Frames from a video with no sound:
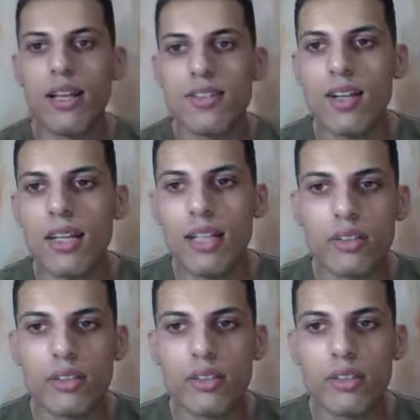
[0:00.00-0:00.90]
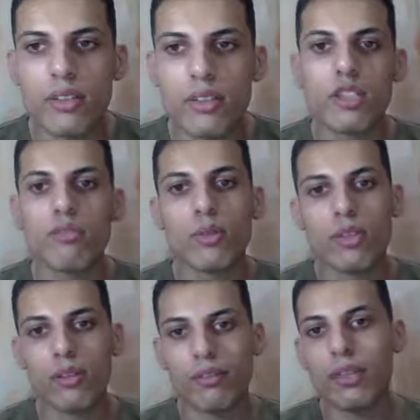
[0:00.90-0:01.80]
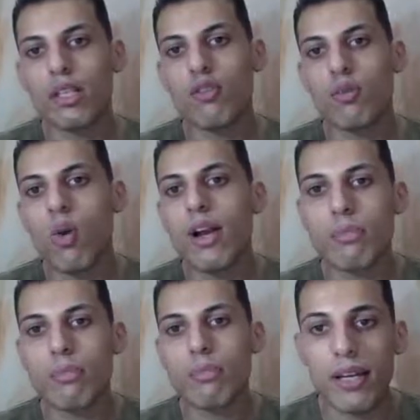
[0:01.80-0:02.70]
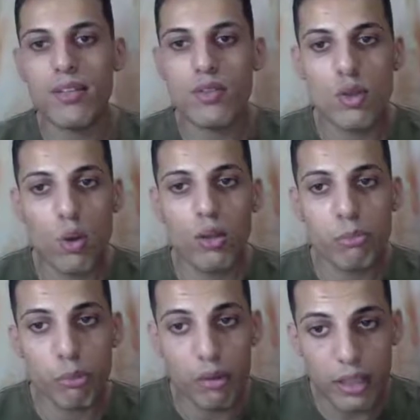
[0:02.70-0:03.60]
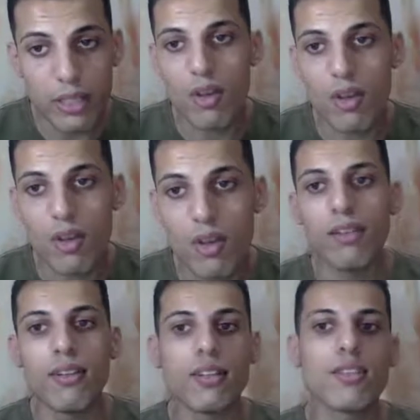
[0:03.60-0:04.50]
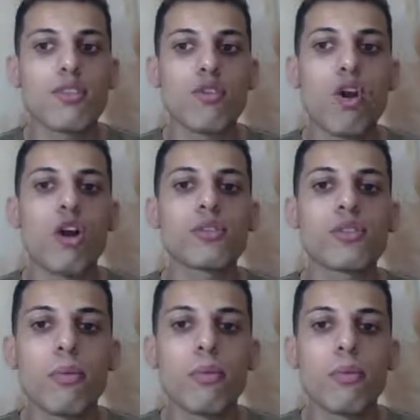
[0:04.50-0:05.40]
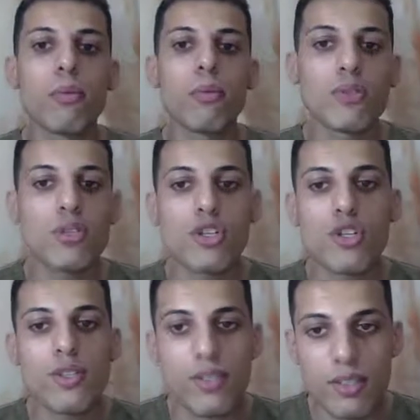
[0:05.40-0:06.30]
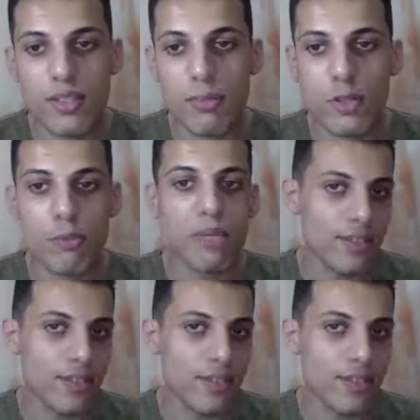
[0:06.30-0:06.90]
Last night, Edward Carter, 43, of White Plains, told police that his car's global positioning system